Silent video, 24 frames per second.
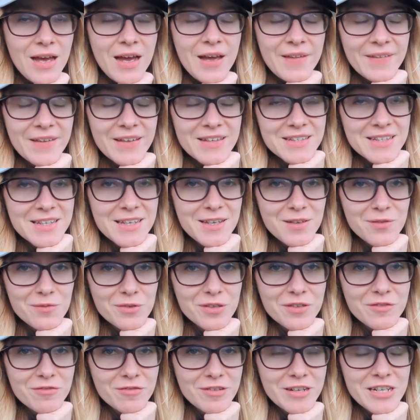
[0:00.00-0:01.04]
And that's it,
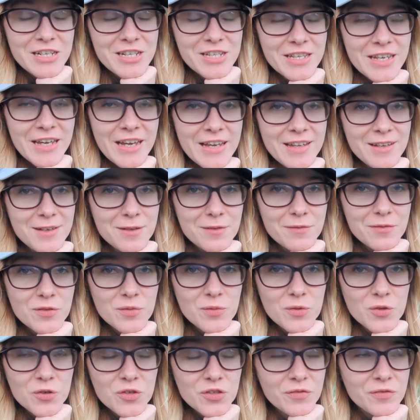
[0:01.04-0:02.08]
we've reached the end of the
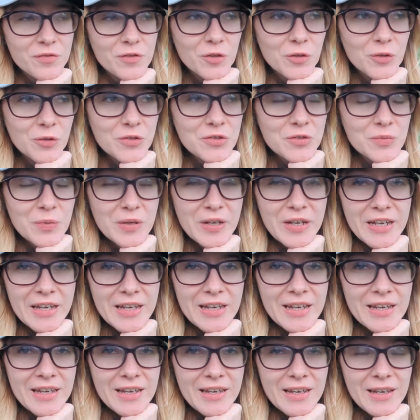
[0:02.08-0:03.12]
waterfalls.
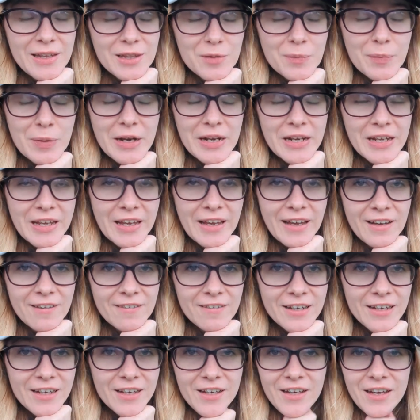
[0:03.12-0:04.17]
We're in the picnic
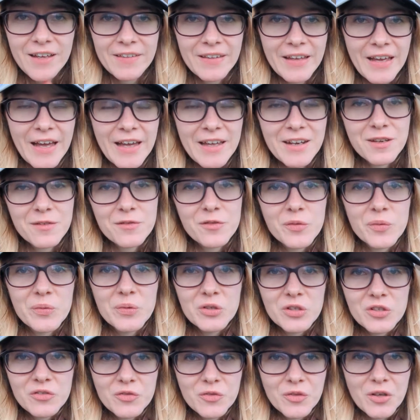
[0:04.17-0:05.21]
area at the end of the
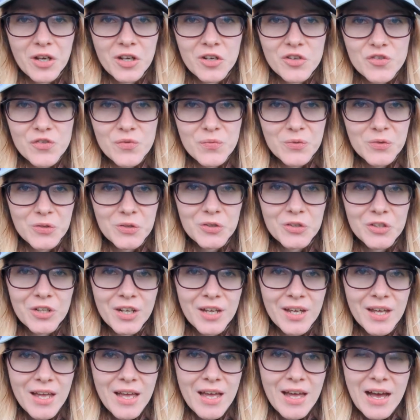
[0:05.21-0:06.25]
Waterfall Country walk,
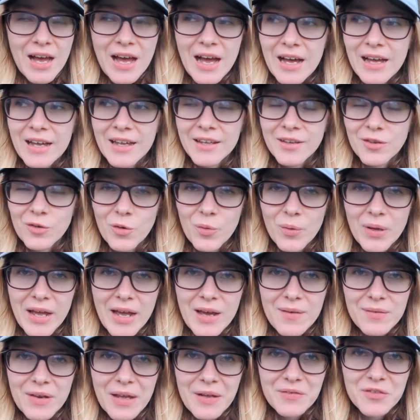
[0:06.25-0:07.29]
and all we
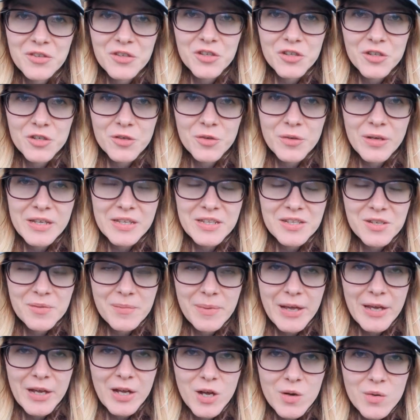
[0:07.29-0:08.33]
have left to do is to
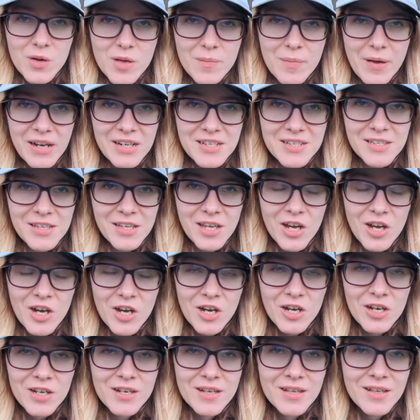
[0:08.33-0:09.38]
make our way back to the
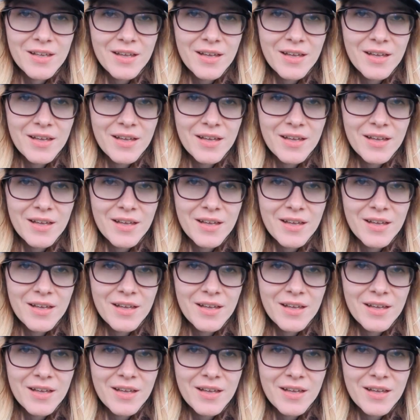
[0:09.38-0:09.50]
car.